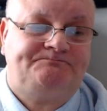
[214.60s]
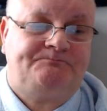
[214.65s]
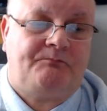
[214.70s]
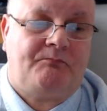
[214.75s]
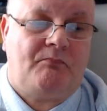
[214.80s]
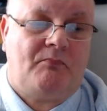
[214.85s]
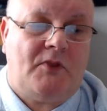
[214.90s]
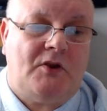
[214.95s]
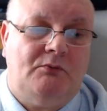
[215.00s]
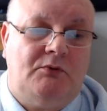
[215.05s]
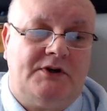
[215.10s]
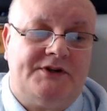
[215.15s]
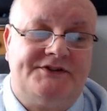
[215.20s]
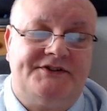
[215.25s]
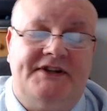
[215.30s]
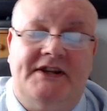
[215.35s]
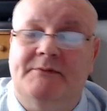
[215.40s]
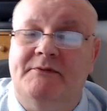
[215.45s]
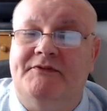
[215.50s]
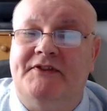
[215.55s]
What is the
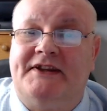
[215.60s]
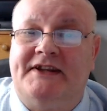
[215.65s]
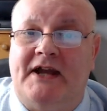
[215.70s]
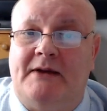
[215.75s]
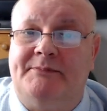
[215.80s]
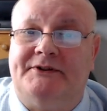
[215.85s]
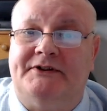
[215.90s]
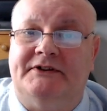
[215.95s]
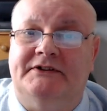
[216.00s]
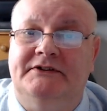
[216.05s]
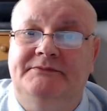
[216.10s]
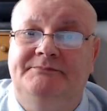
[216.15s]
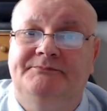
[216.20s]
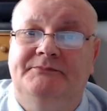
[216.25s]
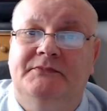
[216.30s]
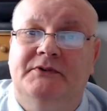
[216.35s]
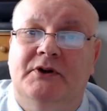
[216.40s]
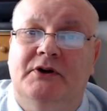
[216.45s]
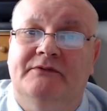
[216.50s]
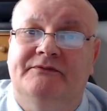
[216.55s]
name of the capital
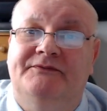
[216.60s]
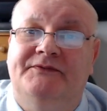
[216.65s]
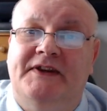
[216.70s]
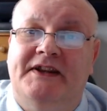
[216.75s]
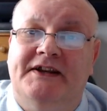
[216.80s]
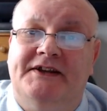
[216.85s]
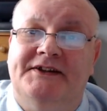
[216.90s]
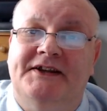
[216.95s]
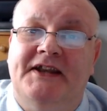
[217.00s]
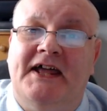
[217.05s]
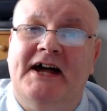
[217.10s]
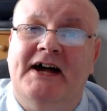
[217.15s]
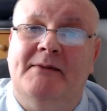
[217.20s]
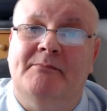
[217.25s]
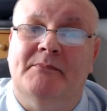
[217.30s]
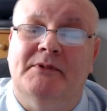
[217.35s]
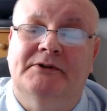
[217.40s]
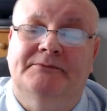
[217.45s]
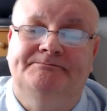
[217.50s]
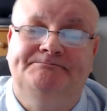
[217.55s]
of
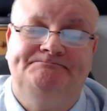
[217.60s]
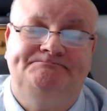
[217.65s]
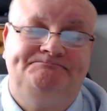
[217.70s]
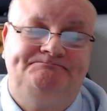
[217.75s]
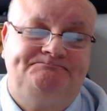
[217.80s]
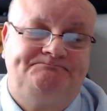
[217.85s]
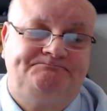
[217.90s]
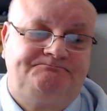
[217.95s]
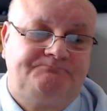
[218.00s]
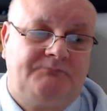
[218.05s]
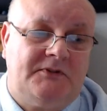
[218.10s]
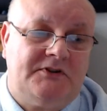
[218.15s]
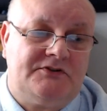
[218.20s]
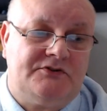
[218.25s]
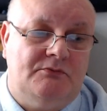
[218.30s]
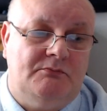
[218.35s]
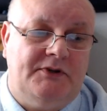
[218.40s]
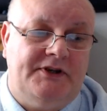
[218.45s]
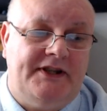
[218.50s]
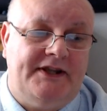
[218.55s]
Vietnam? That's
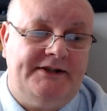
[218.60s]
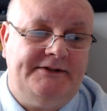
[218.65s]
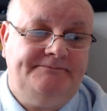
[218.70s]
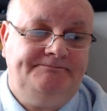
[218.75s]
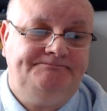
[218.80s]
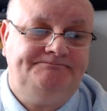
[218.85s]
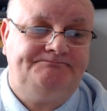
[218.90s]
number 9.